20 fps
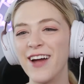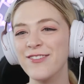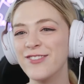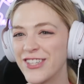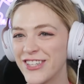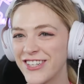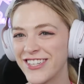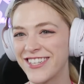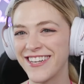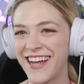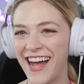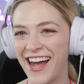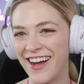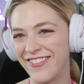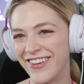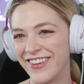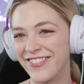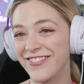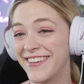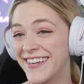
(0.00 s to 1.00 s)
I'm sure she'll
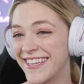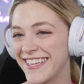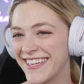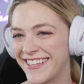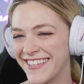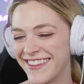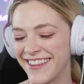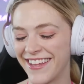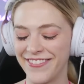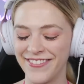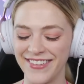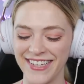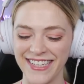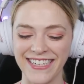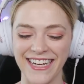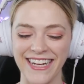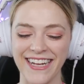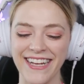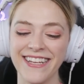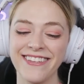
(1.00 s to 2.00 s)
have a really good love day
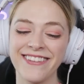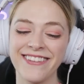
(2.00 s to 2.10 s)
date